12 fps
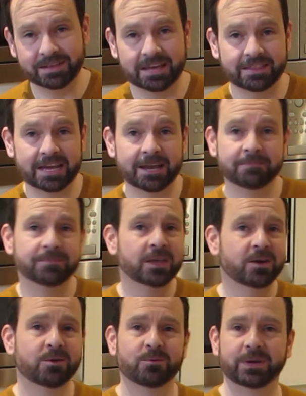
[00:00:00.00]
that there.
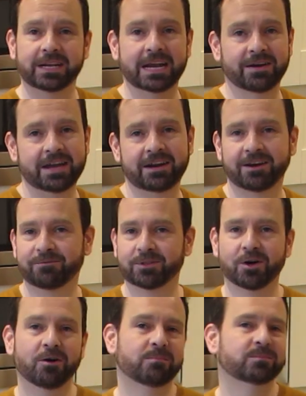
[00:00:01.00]
We can now head over the
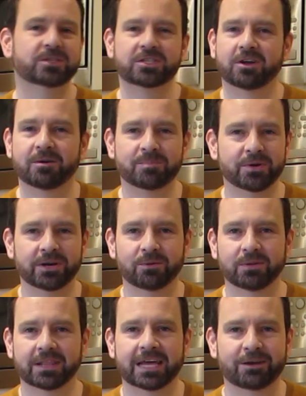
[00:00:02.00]
hot and start putting all
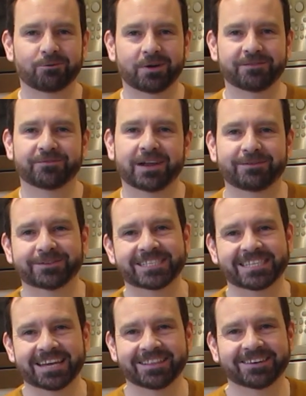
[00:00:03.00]
of that great flavour
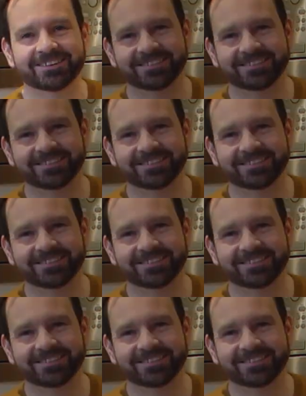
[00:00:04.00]
together.